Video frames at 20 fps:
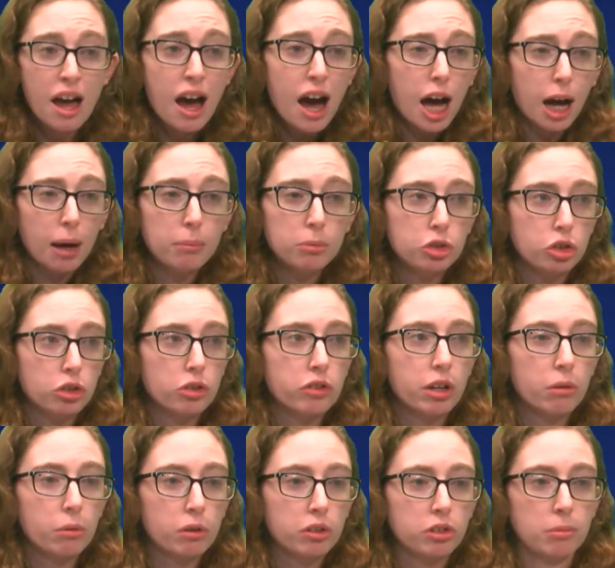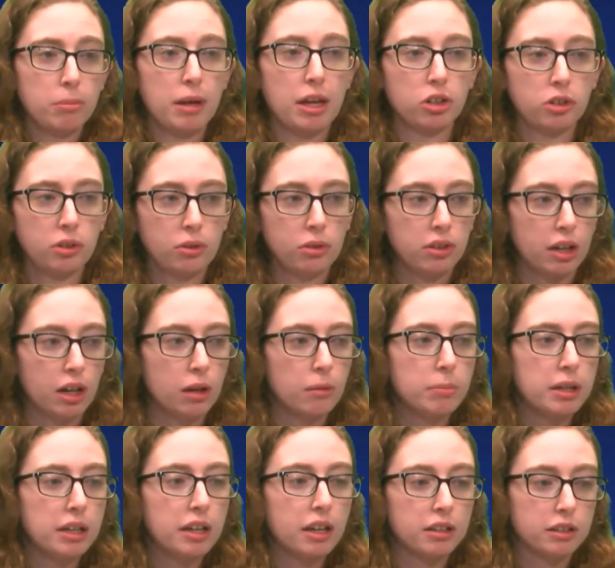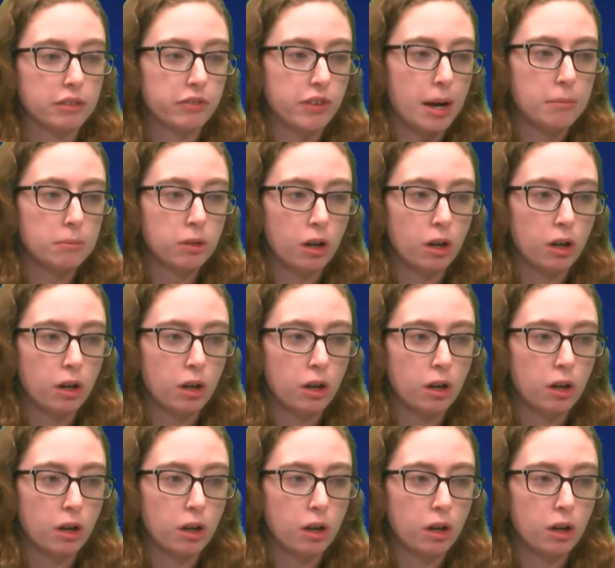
I'm sure there was some issues there because if I'm